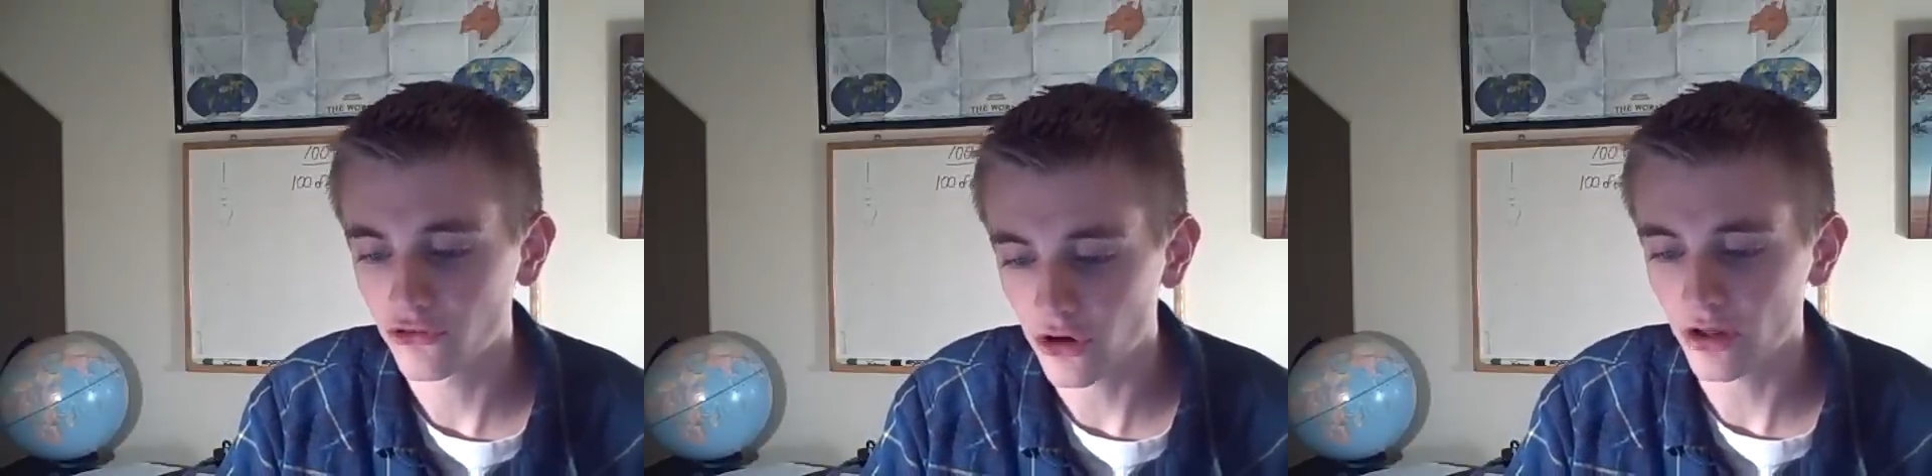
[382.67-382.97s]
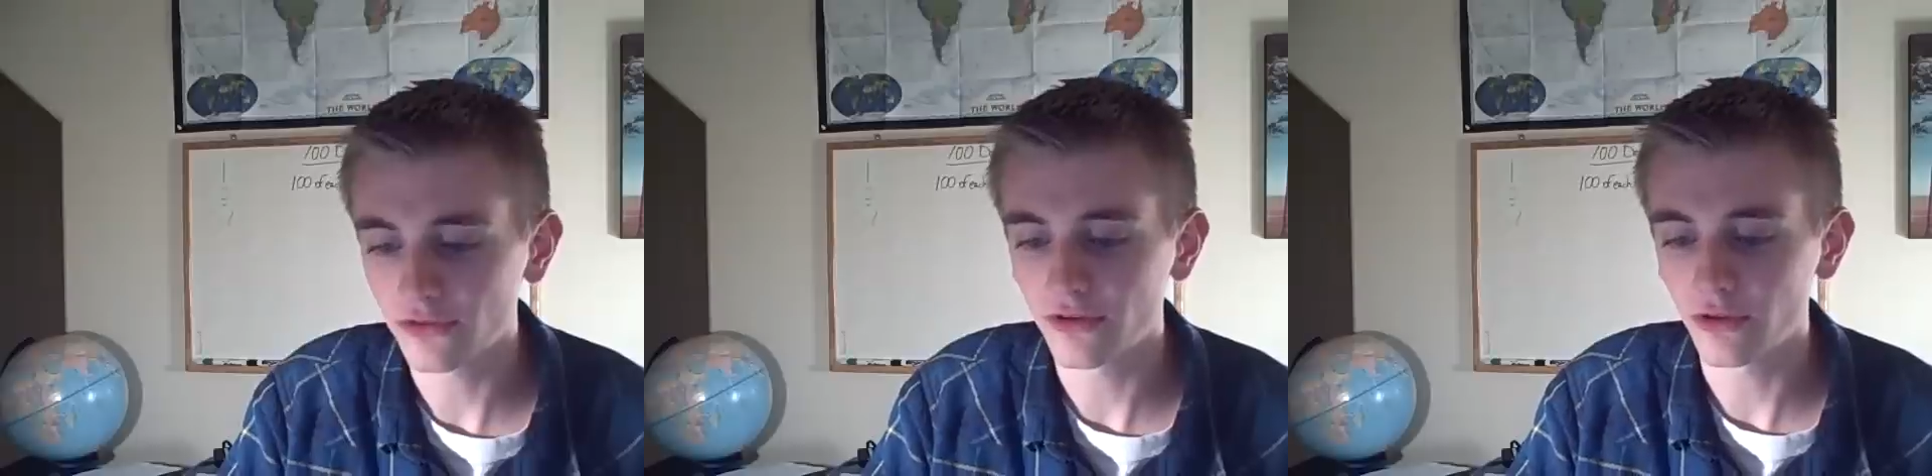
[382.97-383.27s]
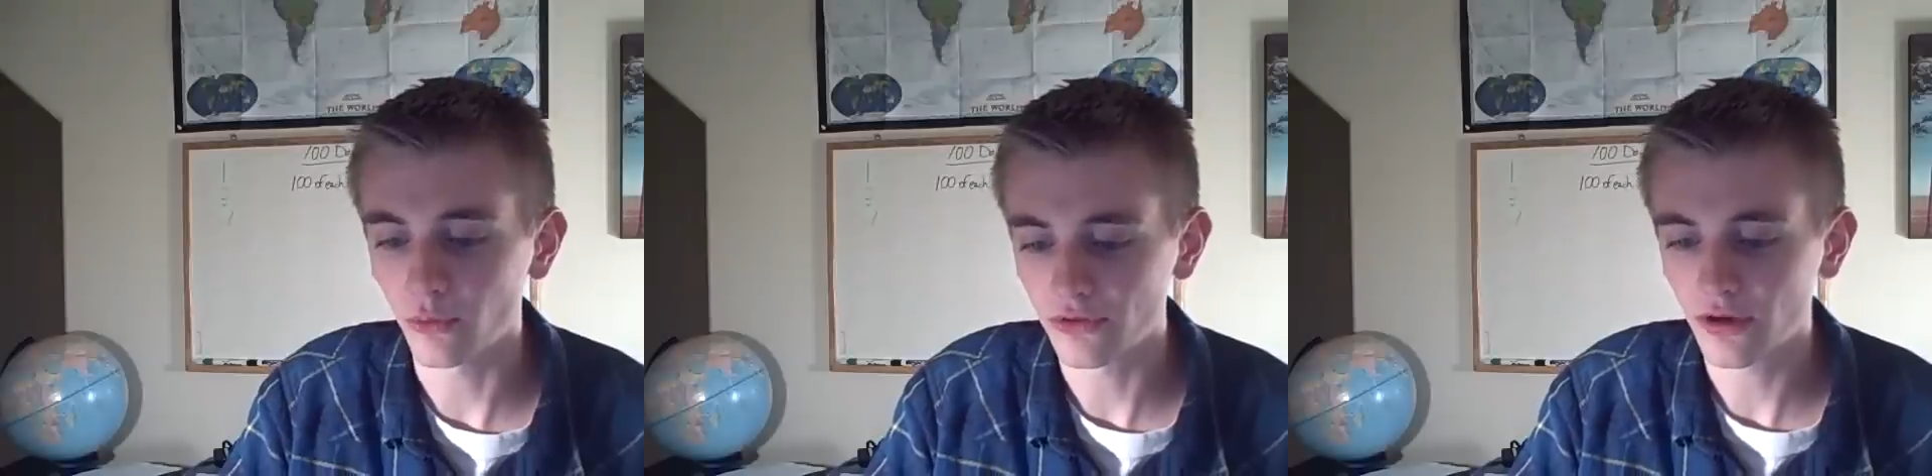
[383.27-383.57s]

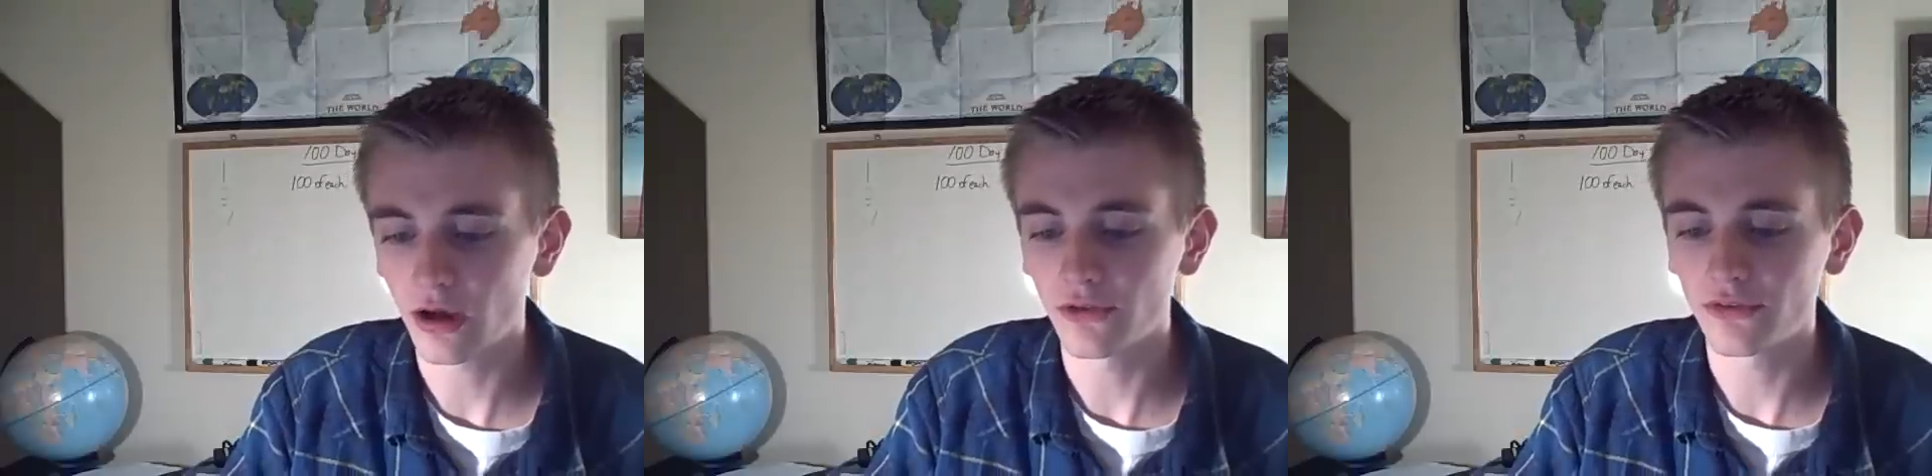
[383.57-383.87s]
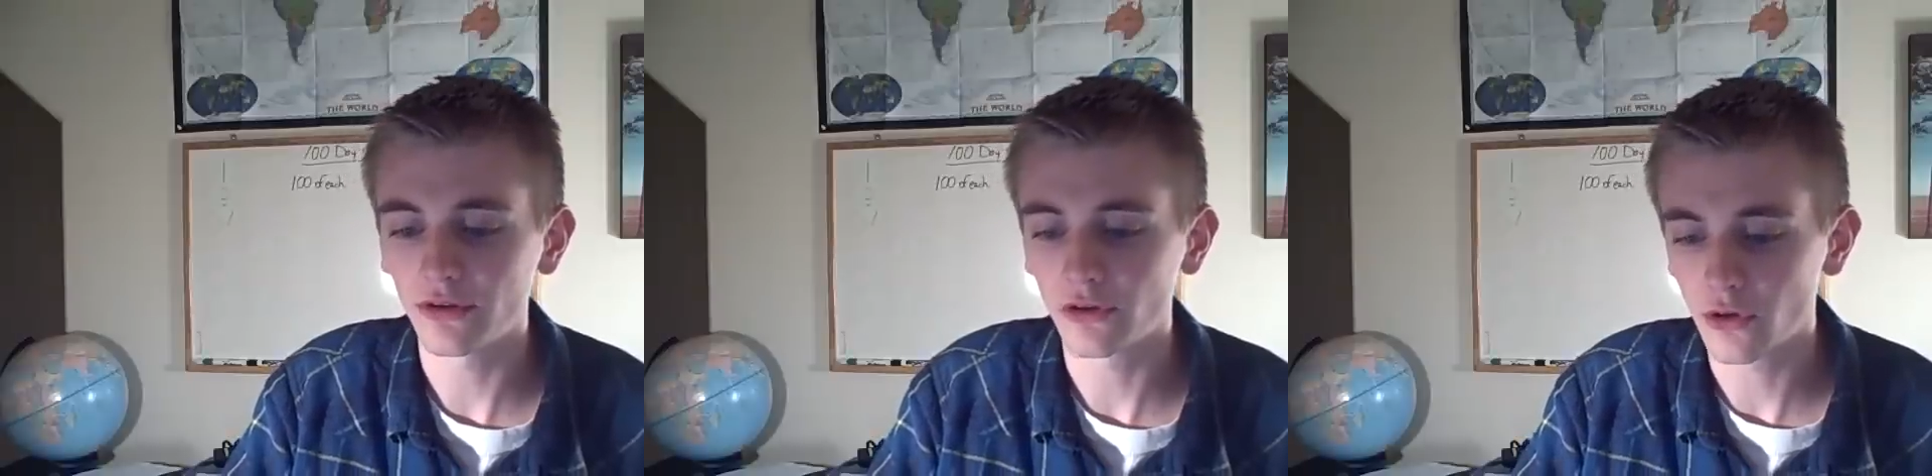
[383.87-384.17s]
Johnson, Wisconsin.